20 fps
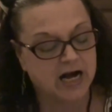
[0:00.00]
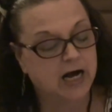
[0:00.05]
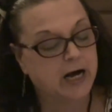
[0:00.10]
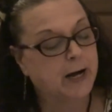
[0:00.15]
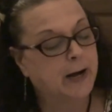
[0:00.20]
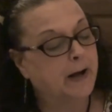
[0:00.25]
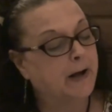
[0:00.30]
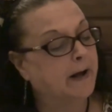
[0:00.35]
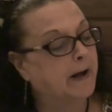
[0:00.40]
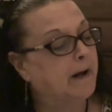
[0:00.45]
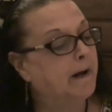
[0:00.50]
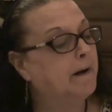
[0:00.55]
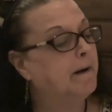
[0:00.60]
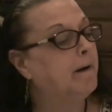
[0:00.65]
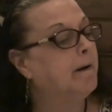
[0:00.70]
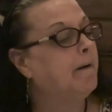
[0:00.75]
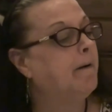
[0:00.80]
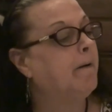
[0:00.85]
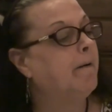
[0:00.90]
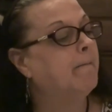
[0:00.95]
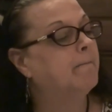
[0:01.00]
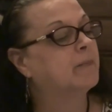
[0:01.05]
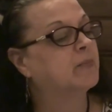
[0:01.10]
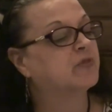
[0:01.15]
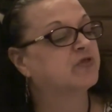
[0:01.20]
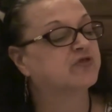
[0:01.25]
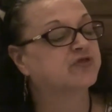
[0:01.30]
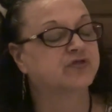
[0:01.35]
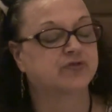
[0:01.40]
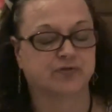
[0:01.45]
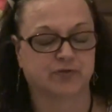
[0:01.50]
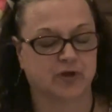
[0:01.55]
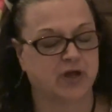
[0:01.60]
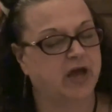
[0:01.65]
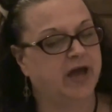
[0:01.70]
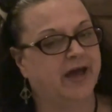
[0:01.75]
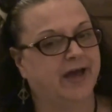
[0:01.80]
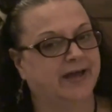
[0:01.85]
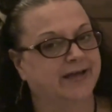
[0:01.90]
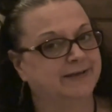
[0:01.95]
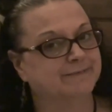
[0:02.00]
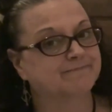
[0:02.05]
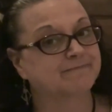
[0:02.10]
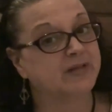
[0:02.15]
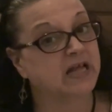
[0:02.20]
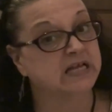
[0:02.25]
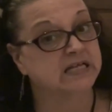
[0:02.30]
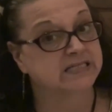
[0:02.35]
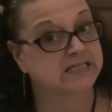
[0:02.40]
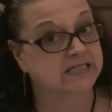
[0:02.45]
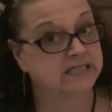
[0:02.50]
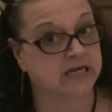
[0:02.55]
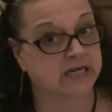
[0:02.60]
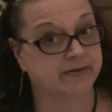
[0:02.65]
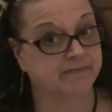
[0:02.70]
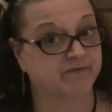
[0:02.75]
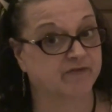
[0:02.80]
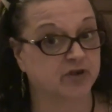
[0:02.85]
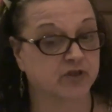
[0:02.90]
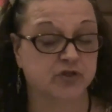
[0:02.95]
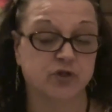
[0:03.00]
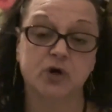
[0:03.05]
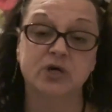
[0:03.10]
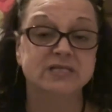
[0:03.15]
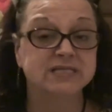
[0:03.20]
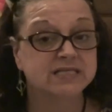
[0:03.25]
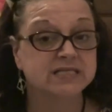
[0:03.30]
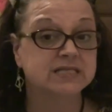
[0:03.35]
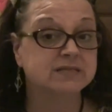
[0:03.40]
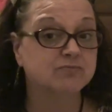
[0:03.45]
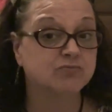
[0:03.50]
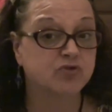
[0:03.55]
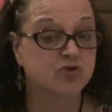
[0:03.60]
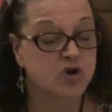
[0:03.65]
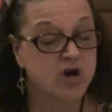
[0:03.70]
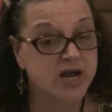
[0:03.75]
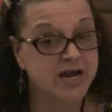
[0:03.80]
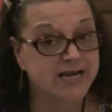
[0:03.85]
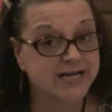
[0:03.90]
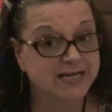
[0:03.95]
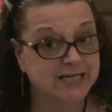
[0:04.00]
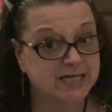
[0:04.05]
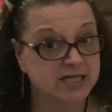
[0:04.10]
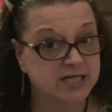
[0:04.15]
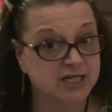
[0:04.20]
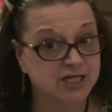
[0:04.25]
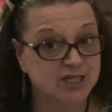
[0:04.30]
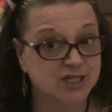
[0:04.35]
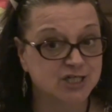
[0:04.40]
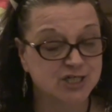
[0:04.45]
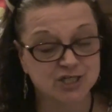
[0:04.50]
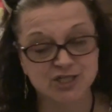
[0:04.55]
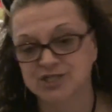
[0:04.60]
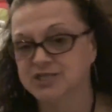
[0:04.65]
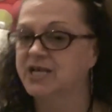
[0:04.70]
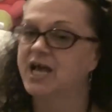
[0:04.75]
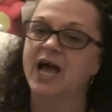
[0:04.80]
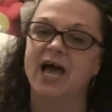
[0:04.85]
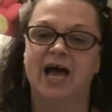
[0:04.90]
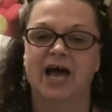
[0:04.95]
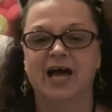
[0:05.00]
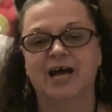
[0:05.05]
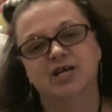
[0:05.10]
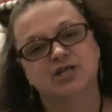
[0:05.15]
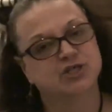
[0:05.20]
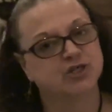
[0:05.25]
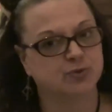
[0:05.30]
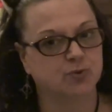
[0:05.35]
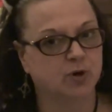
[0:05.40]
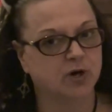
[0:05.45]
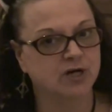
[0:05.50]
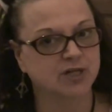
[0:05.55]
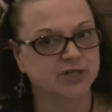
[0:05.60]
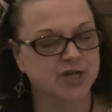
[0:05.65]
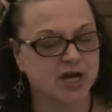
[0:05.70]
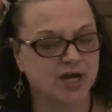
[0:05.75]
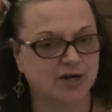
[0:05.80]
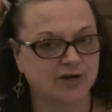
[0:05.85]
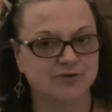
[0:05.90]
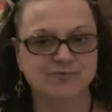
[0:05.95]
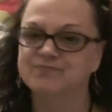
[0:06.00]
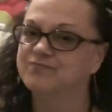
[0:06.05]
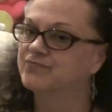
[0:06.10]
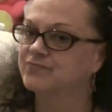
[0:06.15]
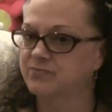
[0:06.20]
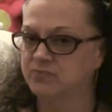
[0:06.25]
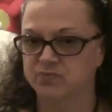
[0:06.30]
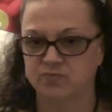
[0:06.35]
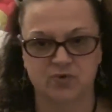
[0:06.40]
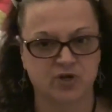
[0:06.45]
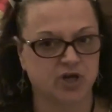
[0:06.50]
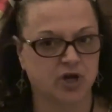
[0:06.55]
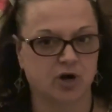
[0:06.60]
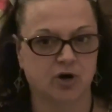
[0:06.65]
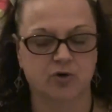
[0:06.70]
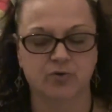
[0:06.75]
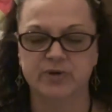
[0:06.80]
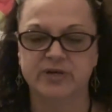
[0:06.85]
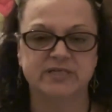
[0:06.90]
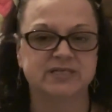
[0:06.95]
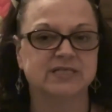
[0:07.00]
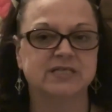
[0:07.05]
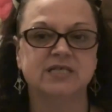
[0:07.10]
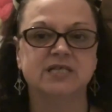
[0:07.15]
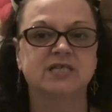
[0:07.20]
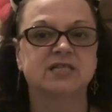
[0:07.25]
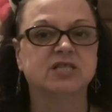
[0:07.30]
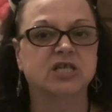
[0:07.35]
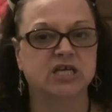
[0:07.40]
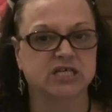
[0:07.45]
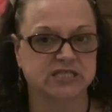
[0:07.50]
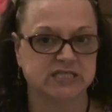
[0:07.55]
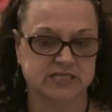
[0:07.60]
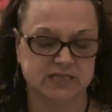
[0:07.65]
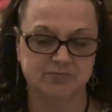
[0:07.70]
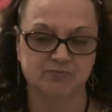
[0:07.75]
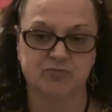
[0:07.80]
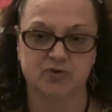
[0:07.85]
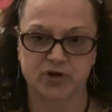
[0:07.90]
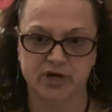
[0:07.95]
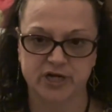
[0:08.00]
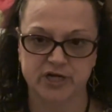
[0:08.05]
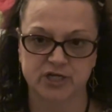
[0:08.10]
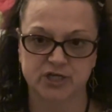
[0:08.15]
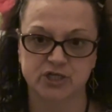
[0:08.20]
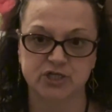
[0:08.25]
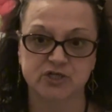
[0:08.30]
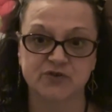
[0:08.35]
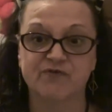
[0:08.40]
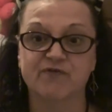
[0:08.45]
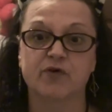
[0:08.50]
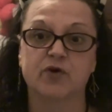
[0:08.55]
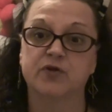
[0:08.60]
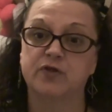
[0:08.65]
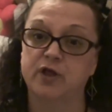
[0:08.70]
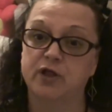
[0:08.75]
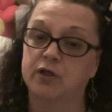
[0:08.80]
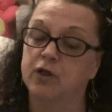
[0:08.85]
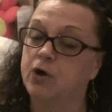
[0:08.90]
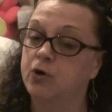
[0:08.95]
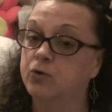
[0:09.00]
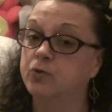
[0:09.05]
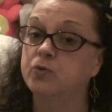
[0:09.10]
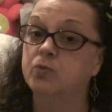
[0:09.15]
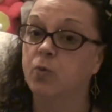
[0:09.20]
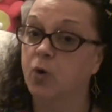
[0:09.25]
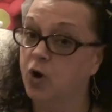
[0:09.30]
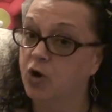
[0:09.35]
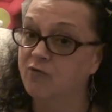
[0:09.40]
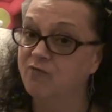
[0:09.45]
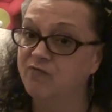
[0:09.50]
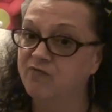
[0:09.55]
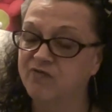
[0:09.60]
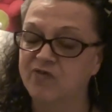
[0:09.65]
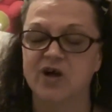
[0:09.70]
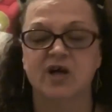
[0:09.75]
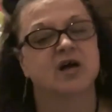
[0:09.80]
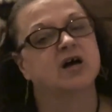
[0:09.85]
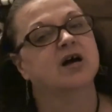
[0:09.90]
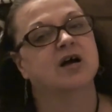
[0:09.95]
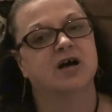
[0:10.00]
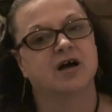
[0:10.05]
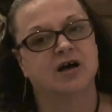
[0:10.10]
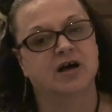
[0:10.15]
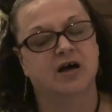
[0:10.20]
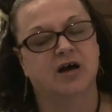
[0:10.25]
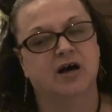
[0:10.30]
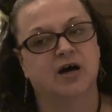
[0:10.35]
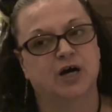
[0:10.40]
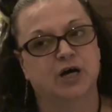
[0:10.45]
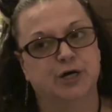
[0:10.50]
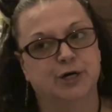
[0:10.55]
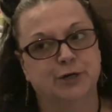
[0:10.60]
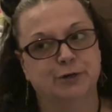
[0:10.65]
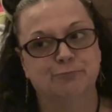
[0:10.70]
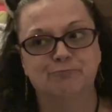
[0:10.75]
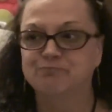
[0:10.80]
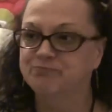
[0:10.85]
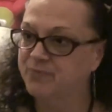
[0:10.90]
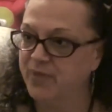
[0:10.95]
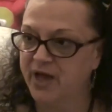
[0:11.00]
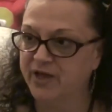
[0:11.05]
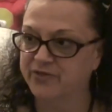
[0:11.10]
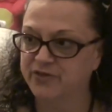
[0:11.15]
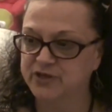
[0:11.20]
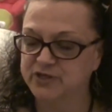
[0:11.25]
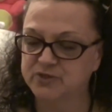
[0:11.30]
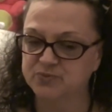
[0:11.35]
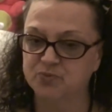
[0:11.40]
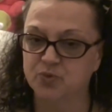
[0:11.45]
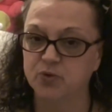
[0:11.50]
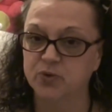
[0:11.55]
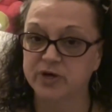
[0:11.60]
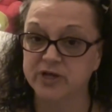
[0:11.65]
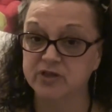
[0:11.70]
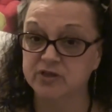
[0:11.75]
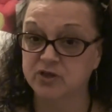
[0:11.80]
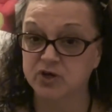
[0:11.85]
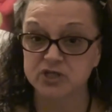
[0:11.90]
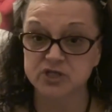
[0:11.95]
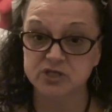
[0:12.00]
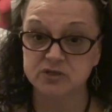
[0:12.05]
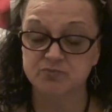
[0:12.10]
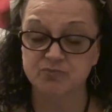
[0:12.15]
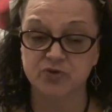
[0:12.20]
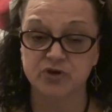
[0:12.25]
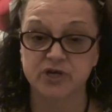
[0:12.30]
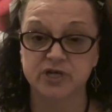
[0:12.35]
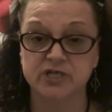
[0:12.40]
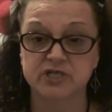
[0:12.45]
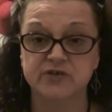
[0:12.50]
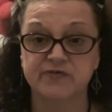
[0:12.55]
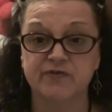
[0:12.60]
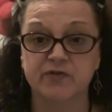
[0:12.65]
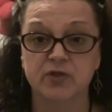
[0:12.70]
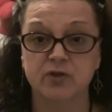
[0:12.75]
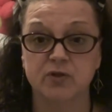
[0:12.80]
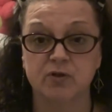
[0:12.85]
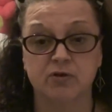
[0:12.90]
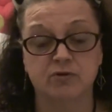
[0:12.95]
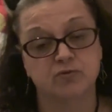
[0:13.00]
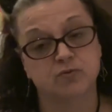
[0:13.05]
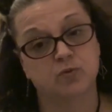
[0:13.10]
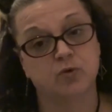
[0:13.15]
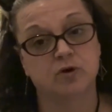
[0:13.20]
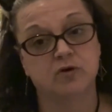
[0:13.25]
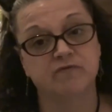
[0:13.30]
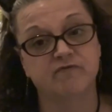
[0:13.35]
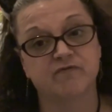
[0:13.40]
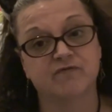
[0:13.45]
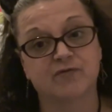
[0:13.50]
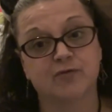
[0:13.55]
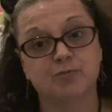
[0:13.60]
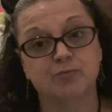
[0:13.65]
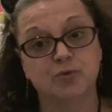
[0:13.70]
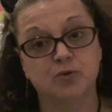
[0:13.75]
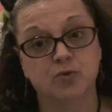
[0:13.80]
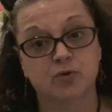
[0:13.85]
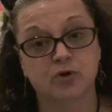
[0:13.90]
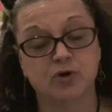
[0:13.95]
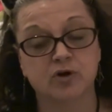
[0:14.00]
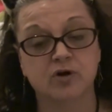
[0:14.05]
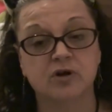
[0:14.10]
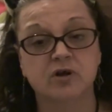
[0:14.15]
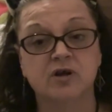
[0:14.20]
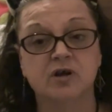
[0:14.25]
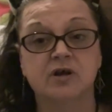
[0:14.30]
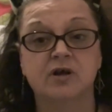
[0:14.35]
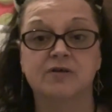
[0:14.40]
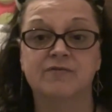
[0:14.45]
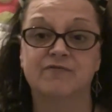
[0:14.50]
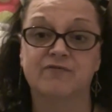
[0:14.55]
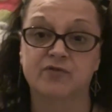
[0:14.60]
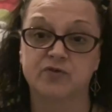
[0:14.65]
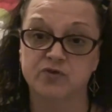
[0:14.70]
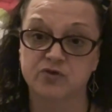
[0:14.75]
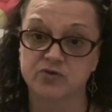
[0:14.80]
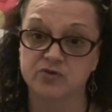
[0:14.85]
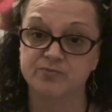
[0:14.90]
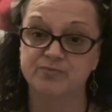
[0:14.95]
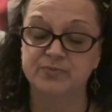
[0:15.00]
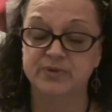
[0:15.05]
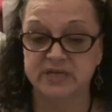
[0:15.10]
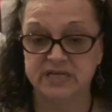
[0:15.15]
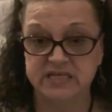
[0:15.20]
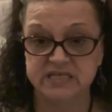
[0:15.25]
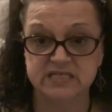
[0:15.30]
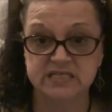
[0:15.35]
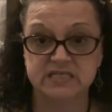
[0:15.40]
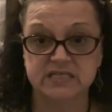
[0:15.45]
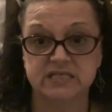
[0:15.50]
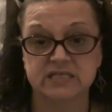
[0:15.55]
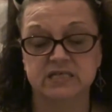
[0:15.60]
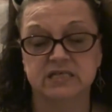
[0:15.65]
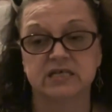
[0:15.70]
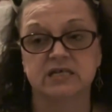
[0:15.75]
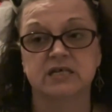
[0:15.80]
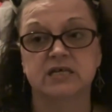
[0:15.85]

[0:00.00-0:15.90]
Um, okay, time for thoughts and prayers. As you all know, we always need thoughts and prayers for the lone wolf. Um, at this point, thoughts and prayers for the lone wolf for more, for peace